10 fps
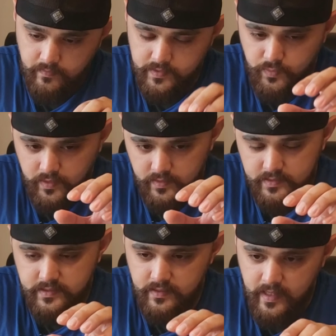between
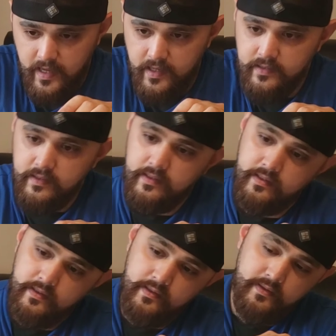this and that,
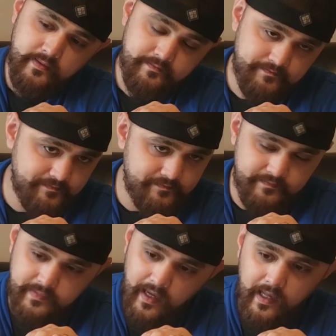
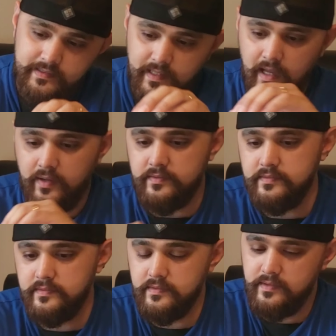hands down,
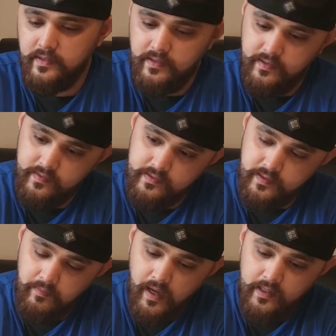the
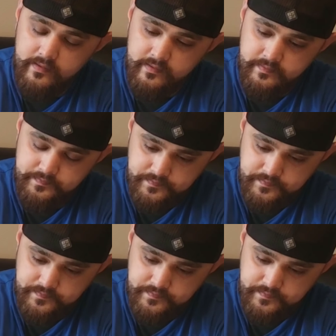Tomaten